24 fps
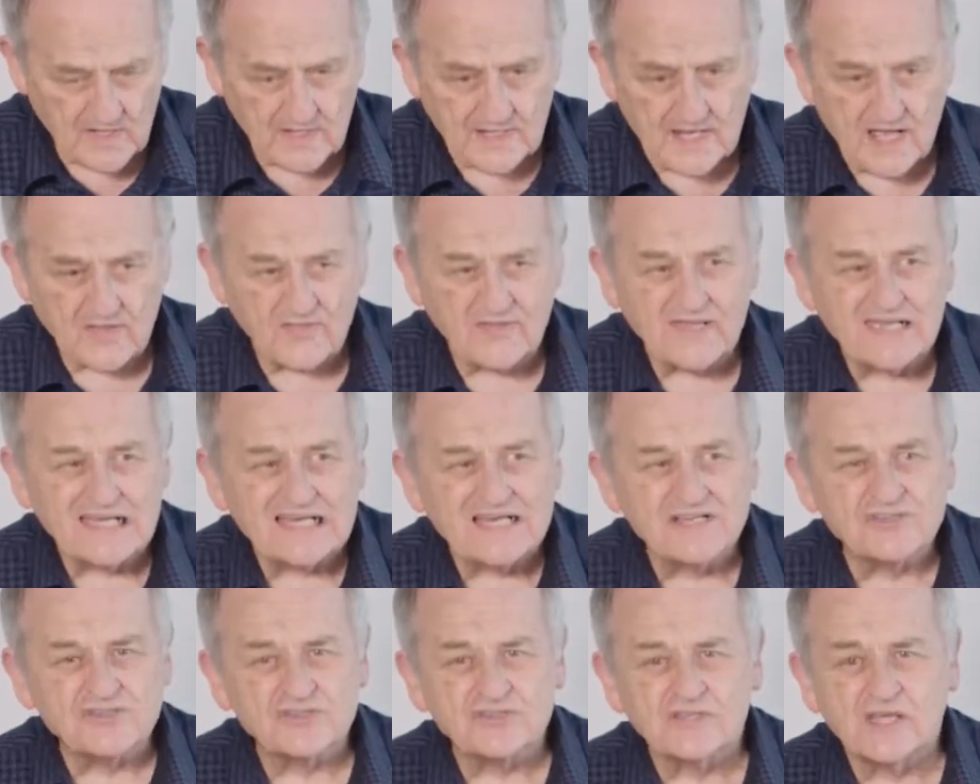Now the
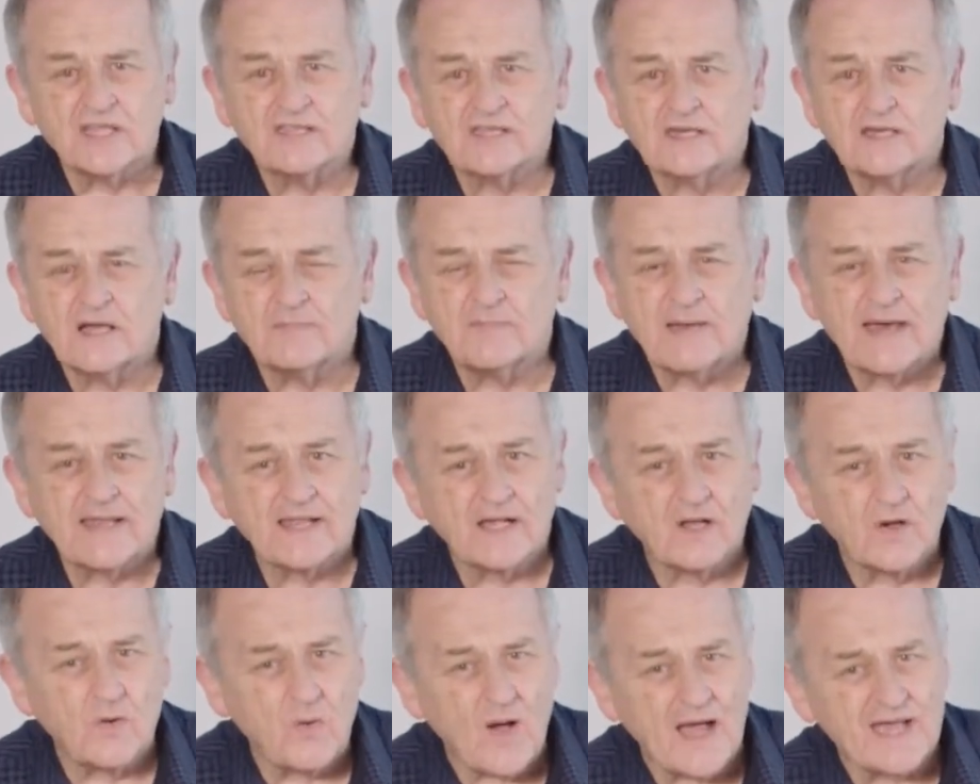interesting thing about
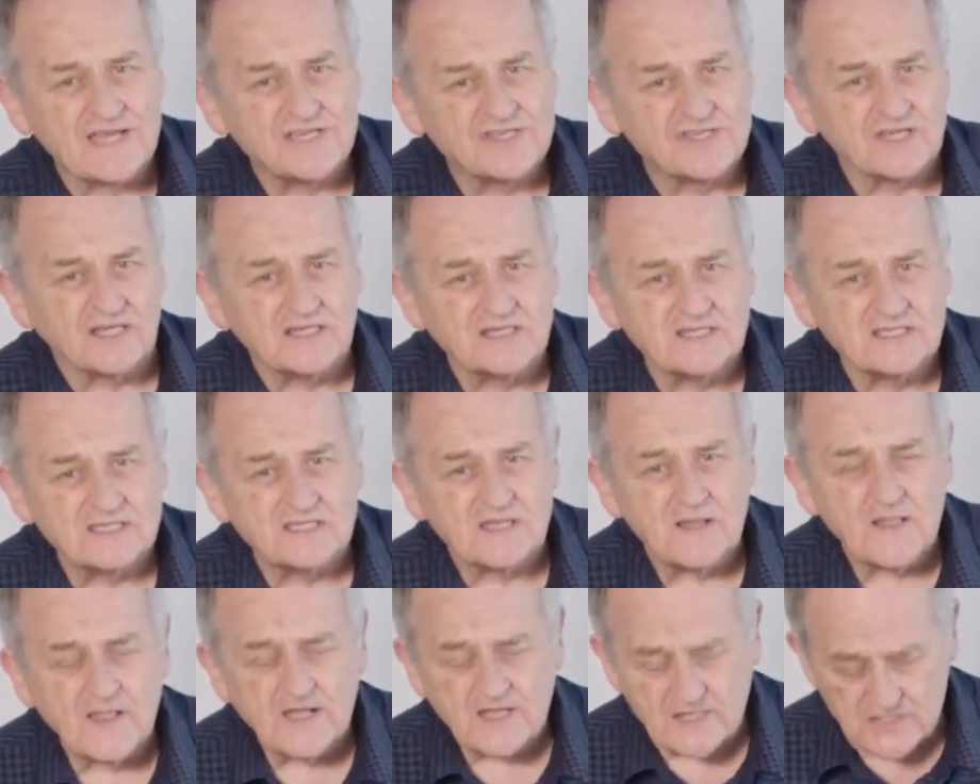
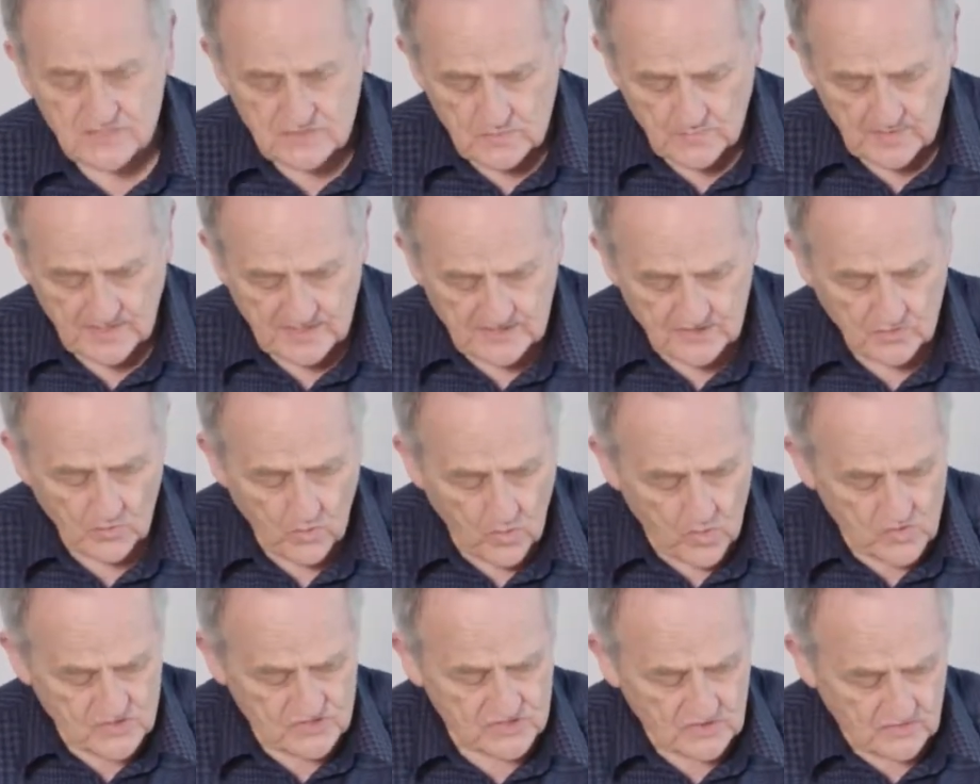equations is that we can do
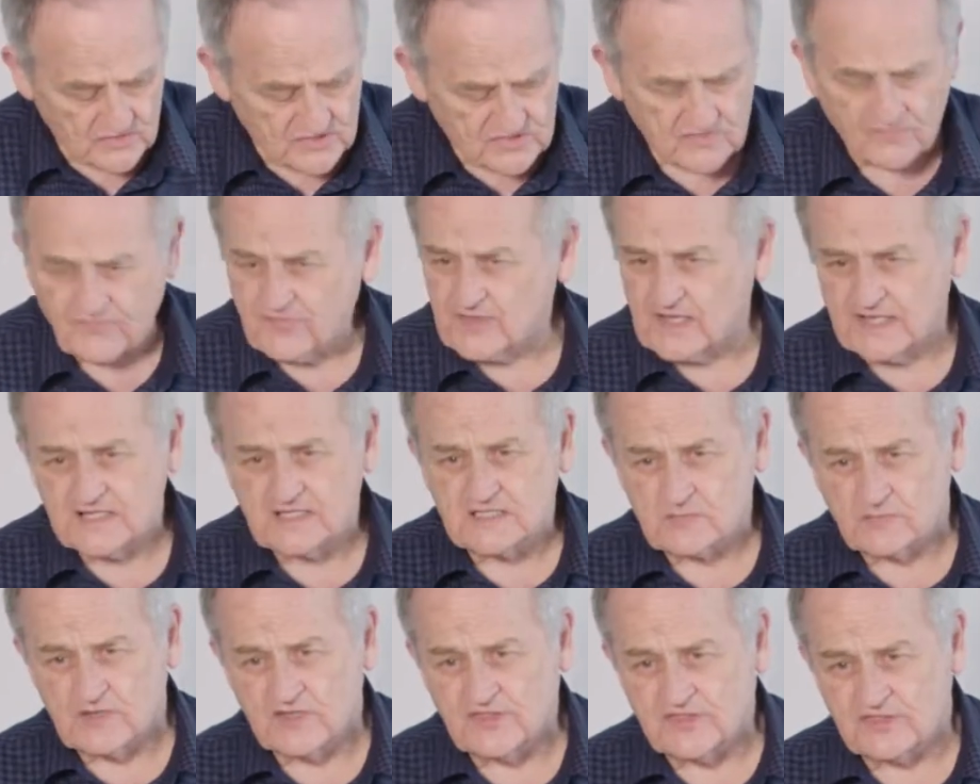all sorts of
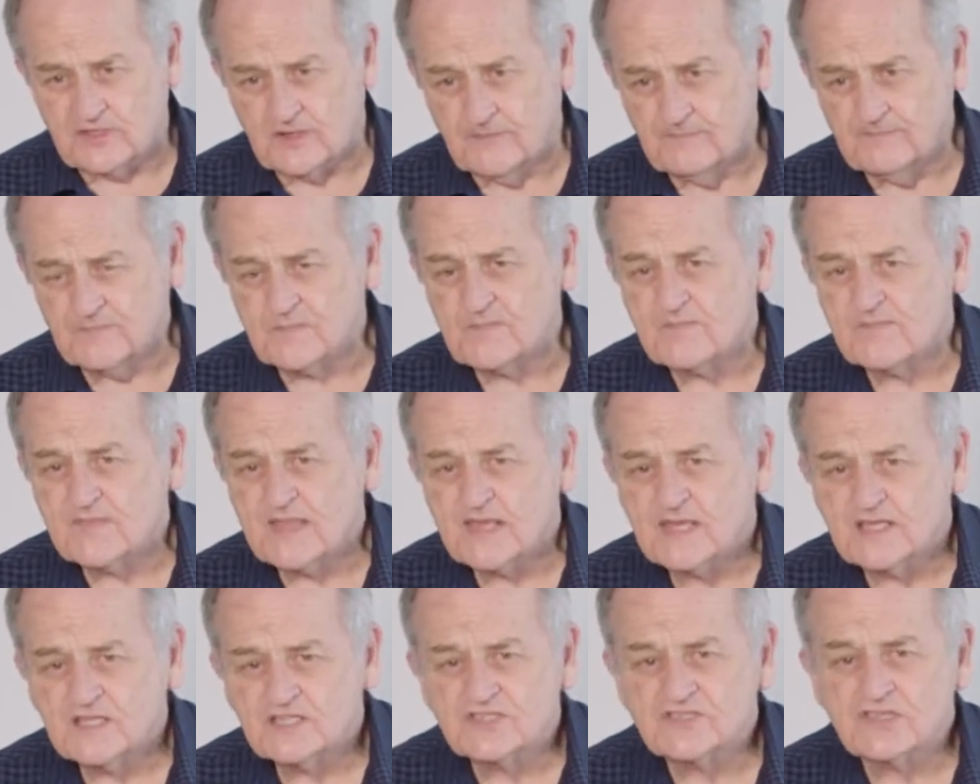things with them
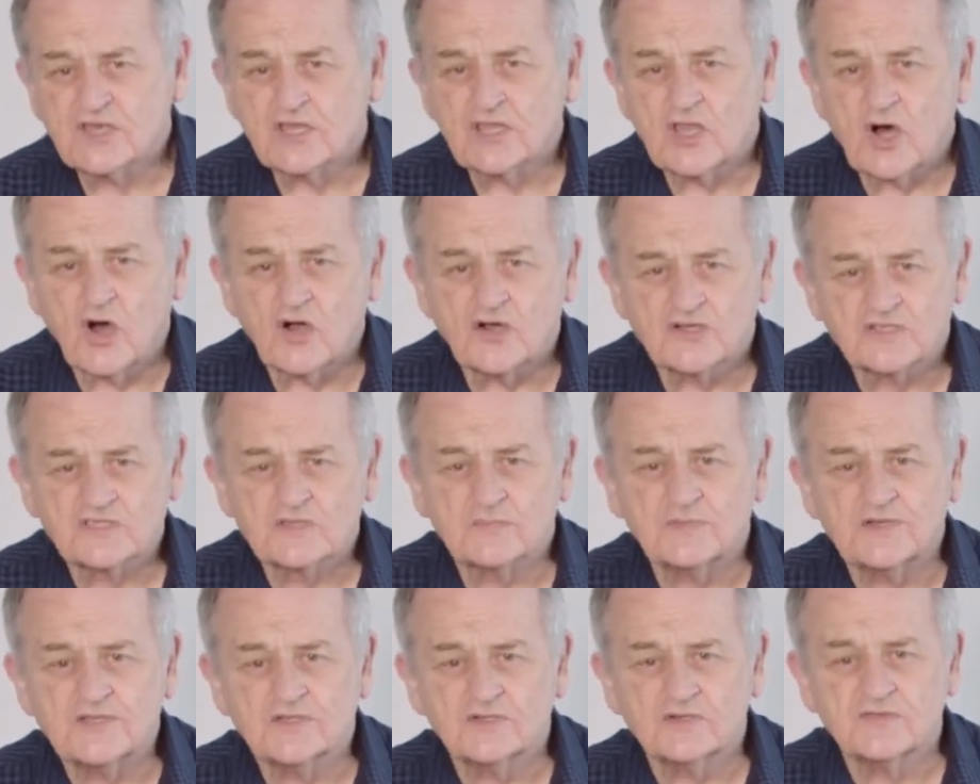so long
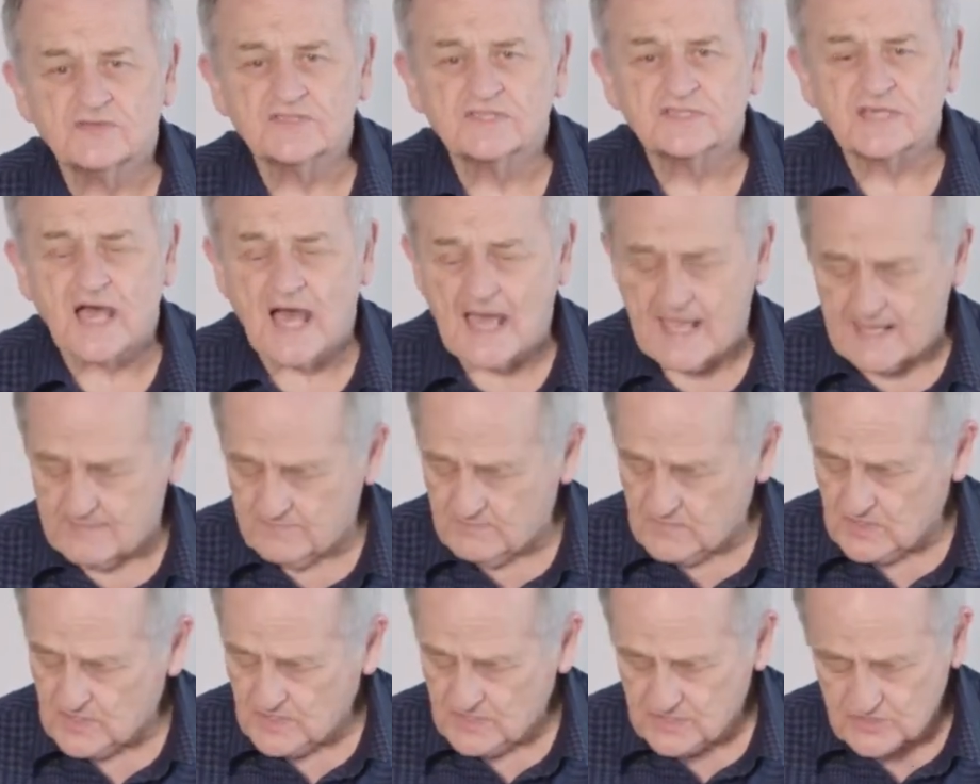as we do the
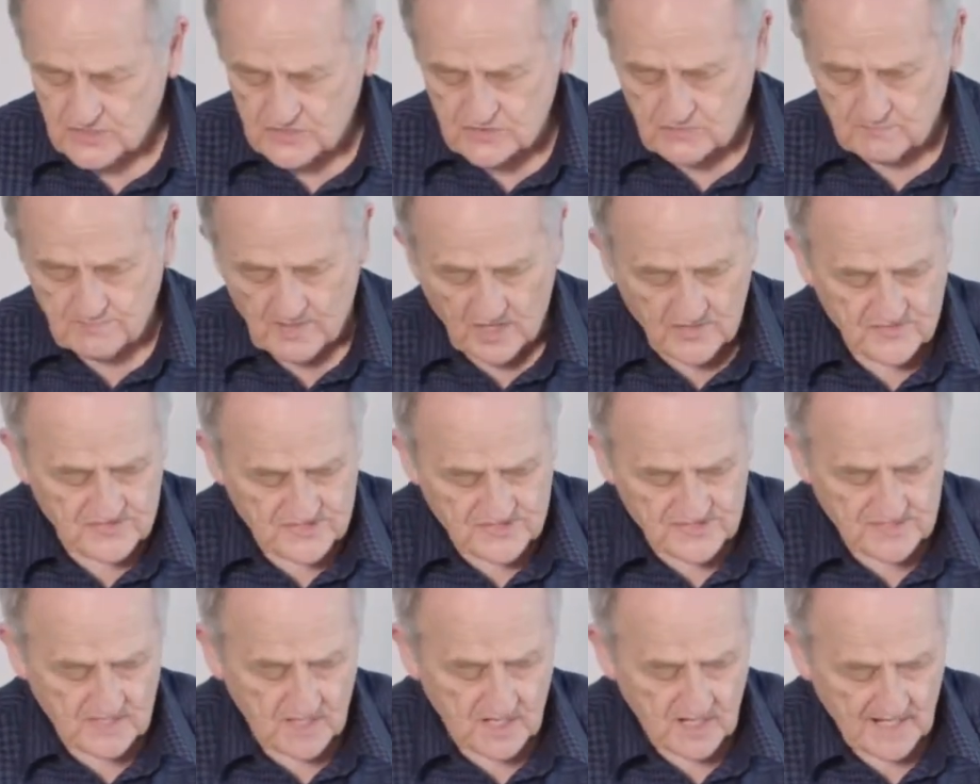same to both
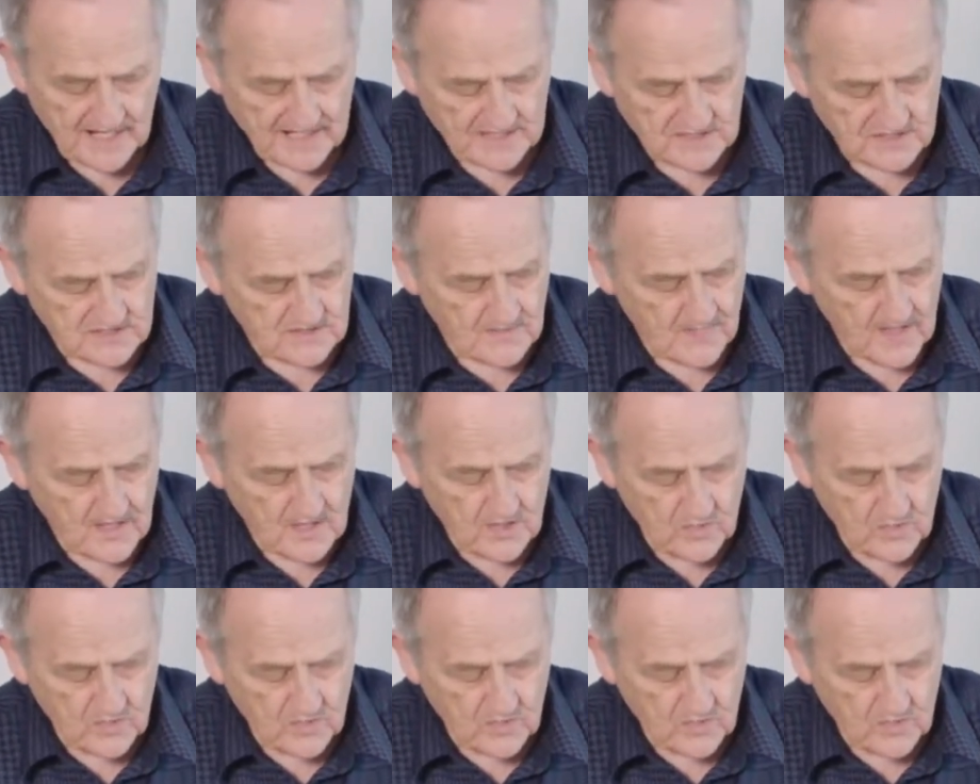sides.